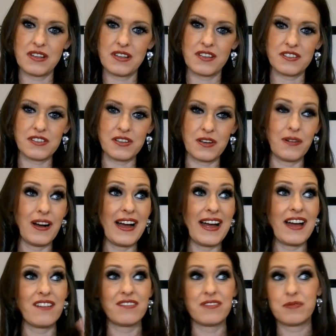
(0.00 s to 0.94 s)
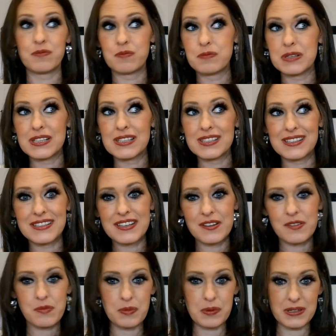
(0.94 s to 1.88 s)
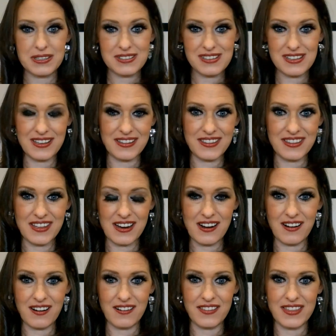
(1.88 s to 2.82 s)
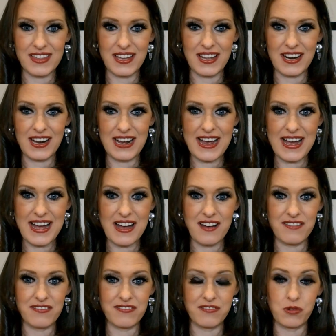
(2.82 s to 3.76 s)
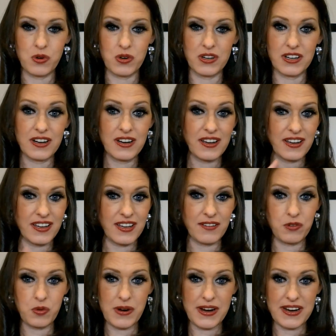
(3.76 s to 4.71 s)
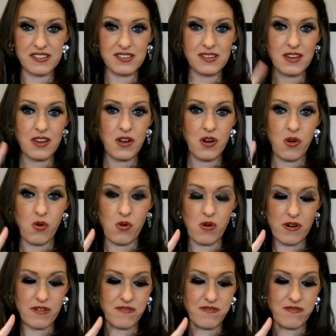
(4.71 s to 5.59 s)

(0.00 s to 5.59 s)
So I have plenty of books in there that I have for giveaways or